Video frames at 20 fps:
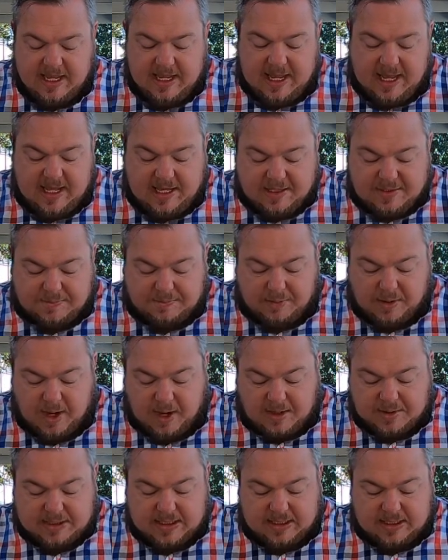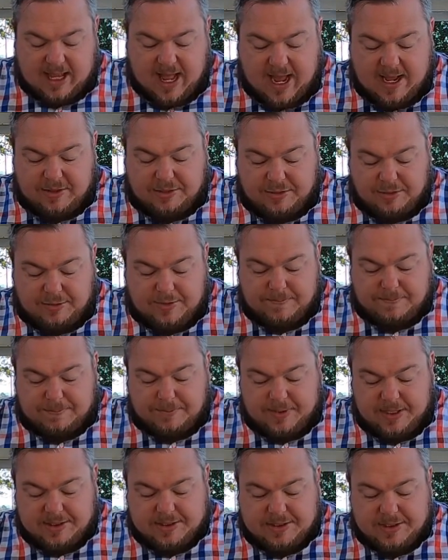he has brought to light through the
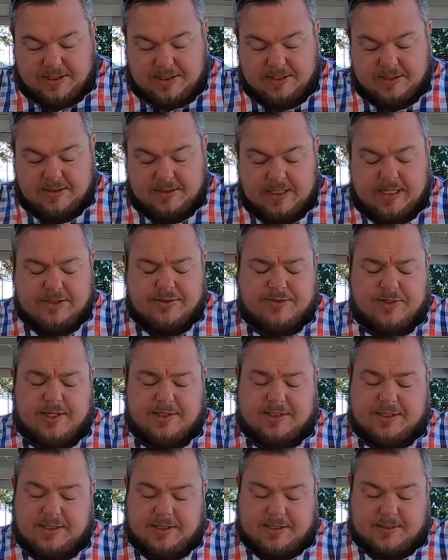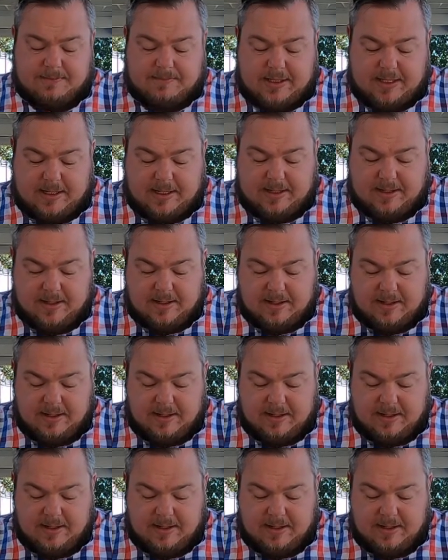preaching entrusted to me